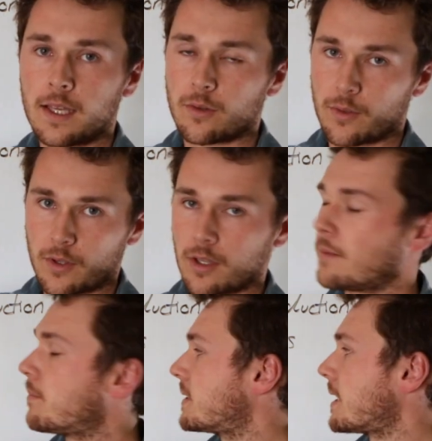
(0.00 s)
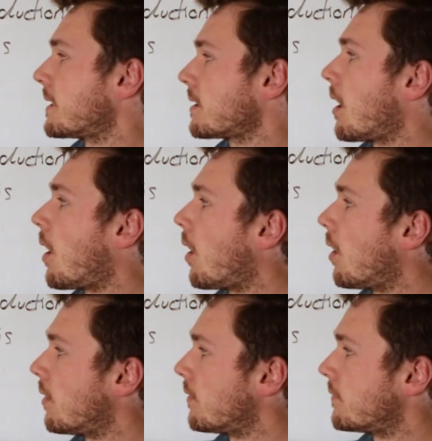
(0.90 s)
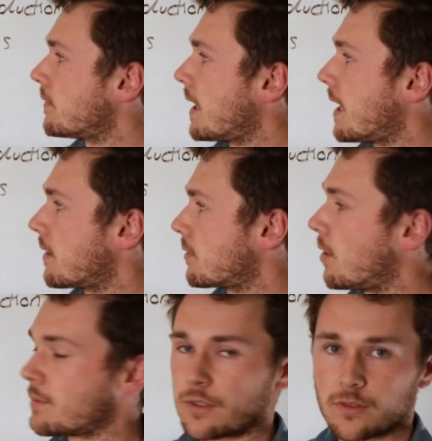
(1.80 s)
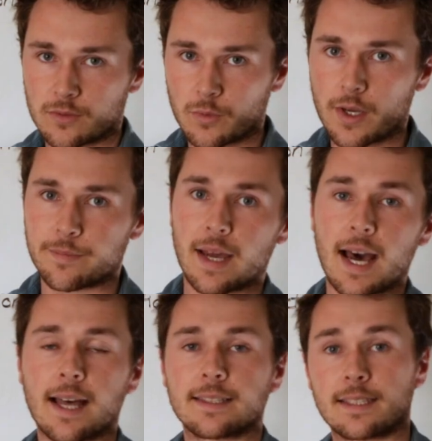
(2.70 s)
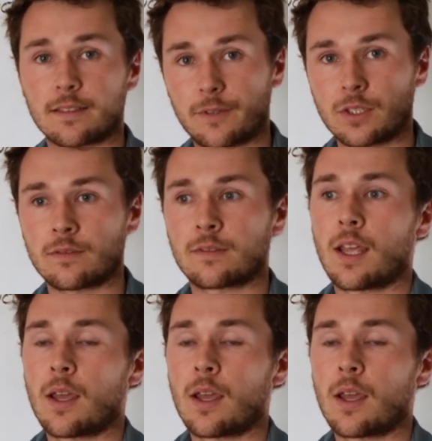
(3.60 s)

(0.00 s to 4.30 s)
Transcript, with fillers: or 30% of the crops across the world are zinc deficient,